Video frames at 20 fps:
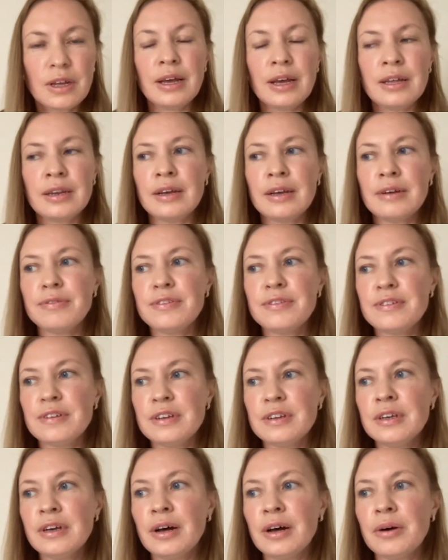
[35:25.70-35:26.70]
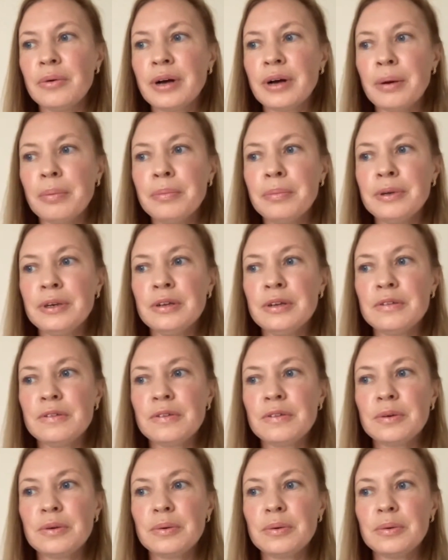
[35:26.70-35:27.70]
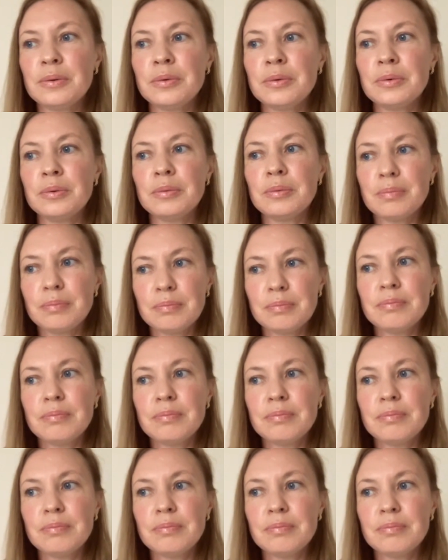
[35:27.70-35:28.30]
And I've seen how companies who